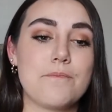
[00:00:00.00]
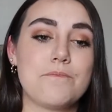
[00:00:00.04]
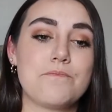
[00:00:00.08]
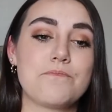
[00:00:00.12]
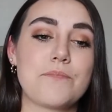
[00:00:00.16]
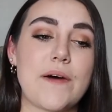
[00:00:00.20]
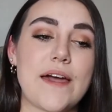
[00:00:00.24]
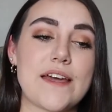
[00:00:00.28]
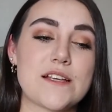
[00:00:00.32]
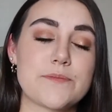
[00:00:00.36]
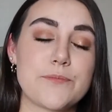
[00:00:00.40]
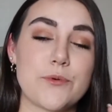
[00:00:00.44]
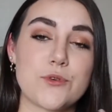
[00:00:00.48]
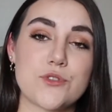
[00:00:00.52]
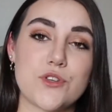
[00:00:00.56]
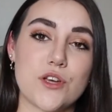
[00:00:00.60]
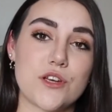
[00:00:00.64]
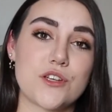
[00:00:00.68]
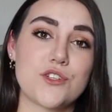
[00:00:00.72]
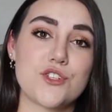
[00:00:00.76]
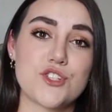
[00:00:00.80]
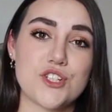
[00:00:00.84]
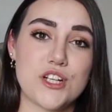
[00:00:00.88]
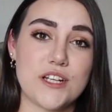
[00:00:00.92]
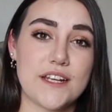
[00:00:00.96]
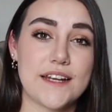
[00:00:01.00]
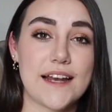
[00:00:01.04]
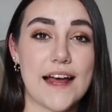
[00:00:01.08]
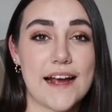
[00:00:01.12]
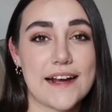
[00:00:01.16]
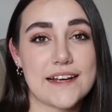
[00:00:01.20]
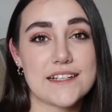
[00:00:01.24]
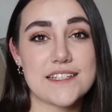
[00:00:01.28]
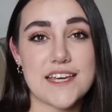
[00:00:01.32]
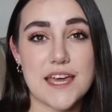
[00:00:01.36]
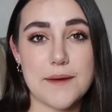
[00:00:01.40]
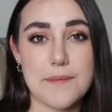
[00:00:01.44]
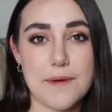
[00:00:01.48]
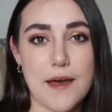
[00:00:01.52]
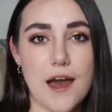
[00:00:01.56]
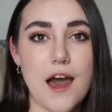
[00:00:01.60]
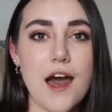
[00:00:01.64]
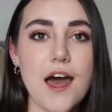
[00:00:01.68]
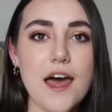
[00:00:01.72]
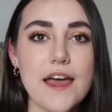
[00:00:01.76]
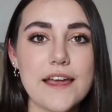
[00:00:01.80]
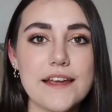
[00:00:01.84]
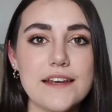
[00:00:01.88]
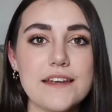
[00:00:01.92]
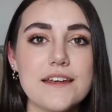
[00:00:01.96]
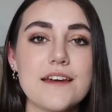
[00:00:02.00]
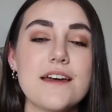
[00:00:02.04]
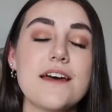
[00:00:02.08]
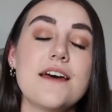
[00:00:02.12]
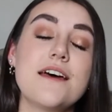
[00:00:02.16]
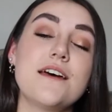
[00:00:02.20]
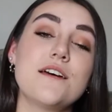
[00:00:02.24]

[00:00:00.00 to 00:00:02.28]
my exports are usually like a day behind.